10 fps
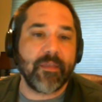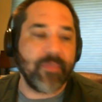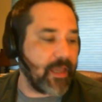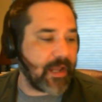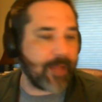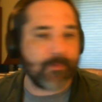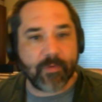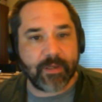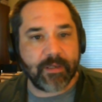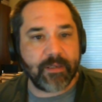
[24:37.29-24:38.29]
then I'm
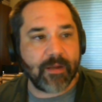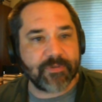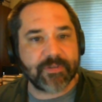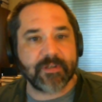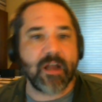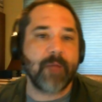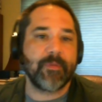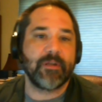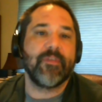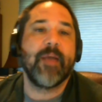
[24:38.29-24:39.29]
just going to
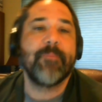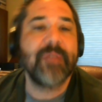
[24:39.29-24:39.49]
comment on that.